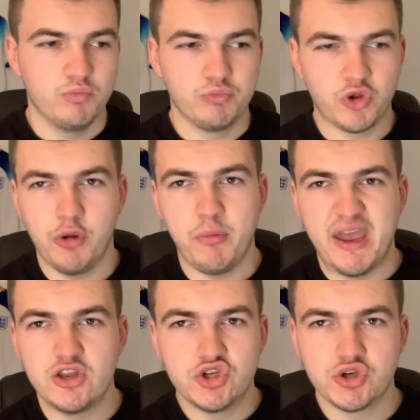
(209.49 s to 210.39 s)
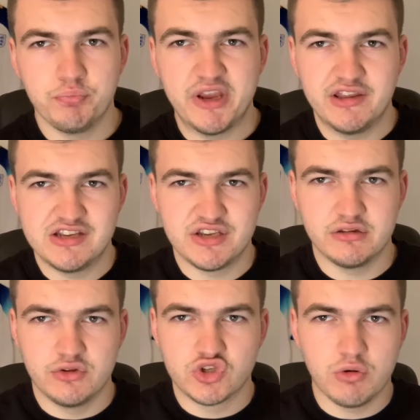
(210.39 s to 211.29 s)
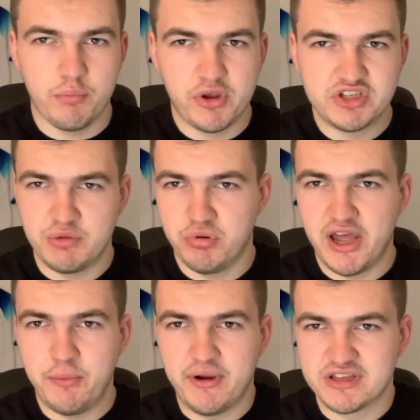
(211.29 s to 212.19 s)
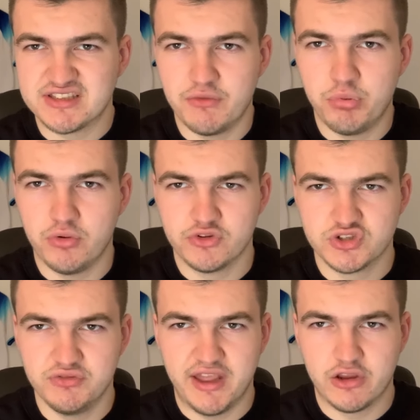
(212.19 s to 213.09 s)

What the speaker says: Kobbie Mainoo shouldn't be in this England squad because he played well against Liverpool on Sunday.